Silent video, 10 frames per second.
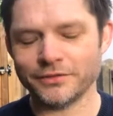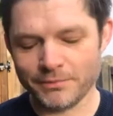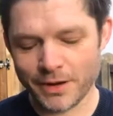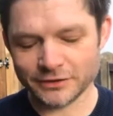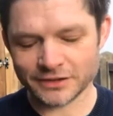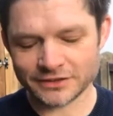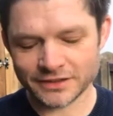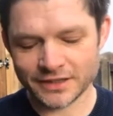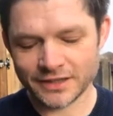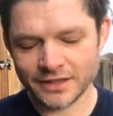of
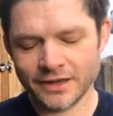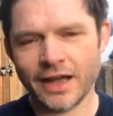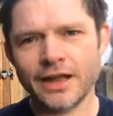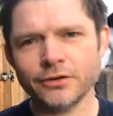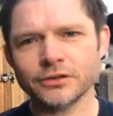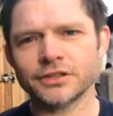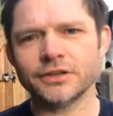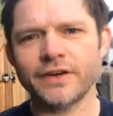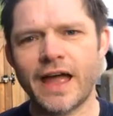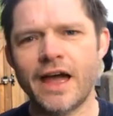Moses, and
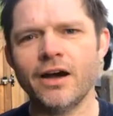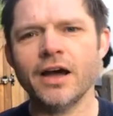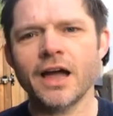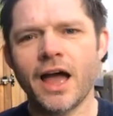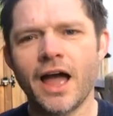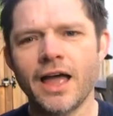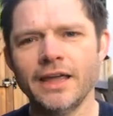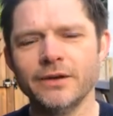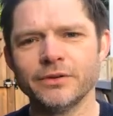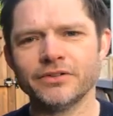also of how
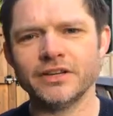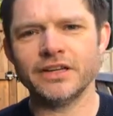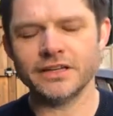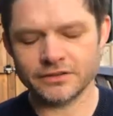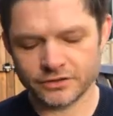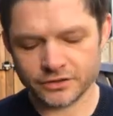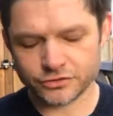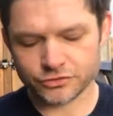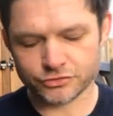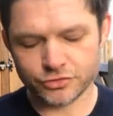he was seeking to
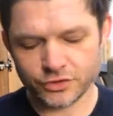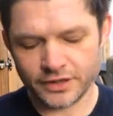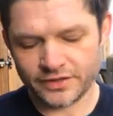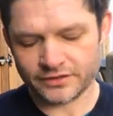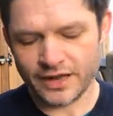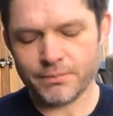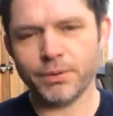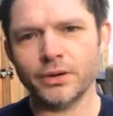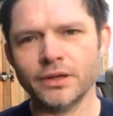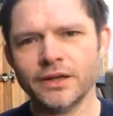destroy the
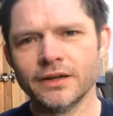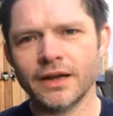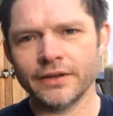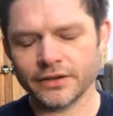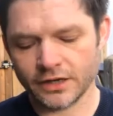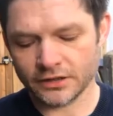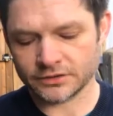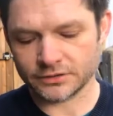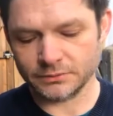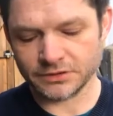temple and the
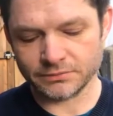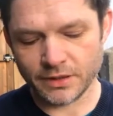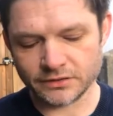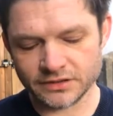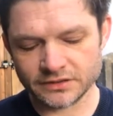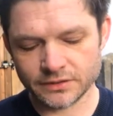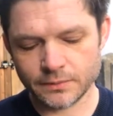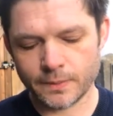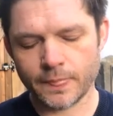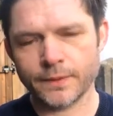customs of Moses.
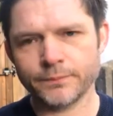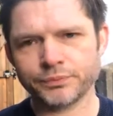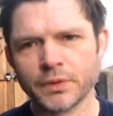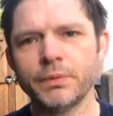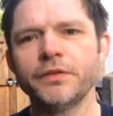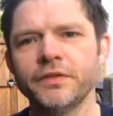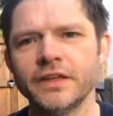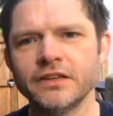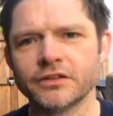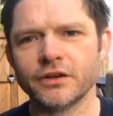Both of
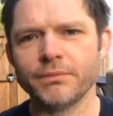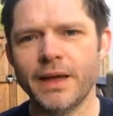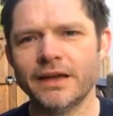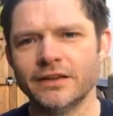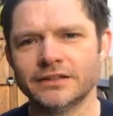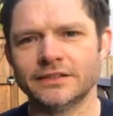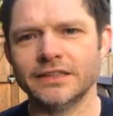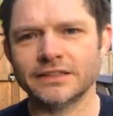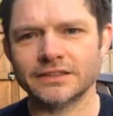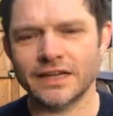these are at best
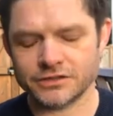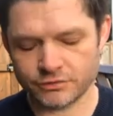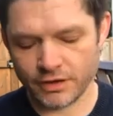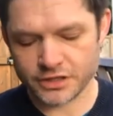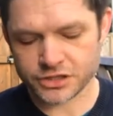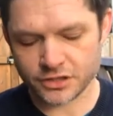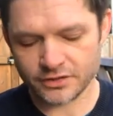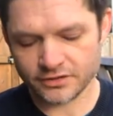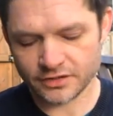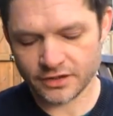
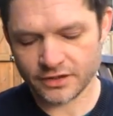exaggerations.